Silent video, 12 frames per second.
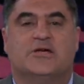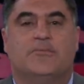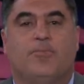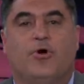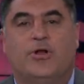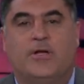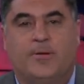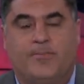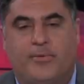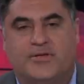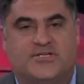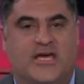Bernie
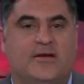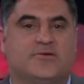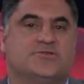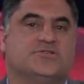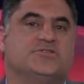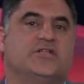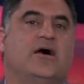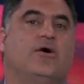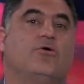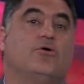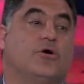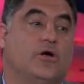Sanders is
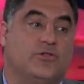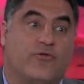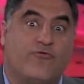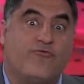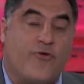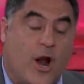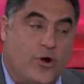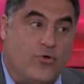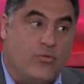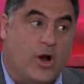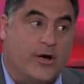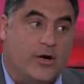now the front
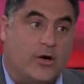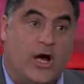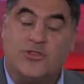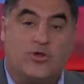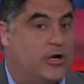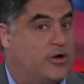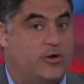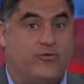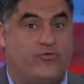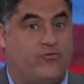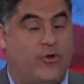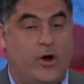runner. I thought the
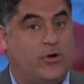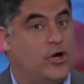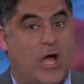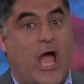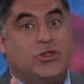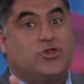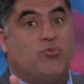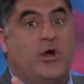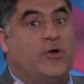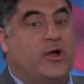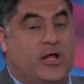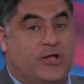front runner, hey,
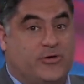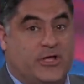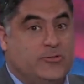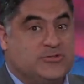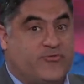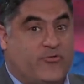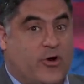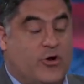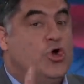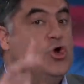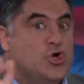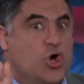wait a minute, Hillary Clinton was the front
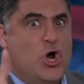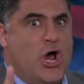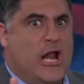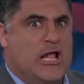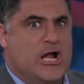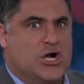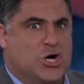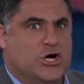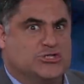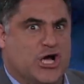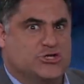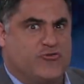runner. You're not allowed to
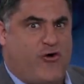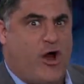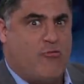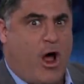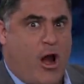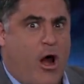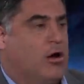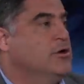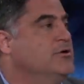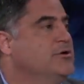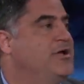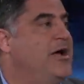criticize the front runner.
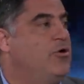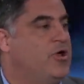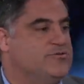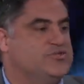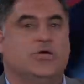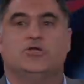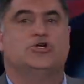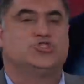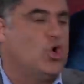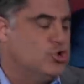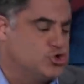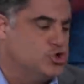Now all of a sudden, you're a
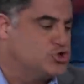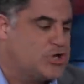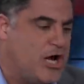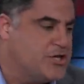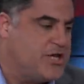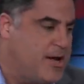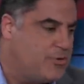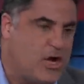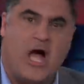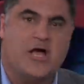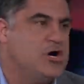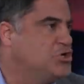socialist goddamn
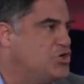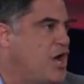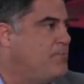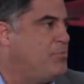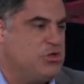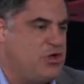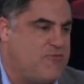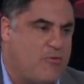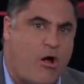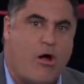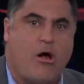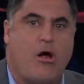guy, I can't believe
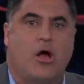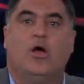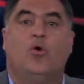it.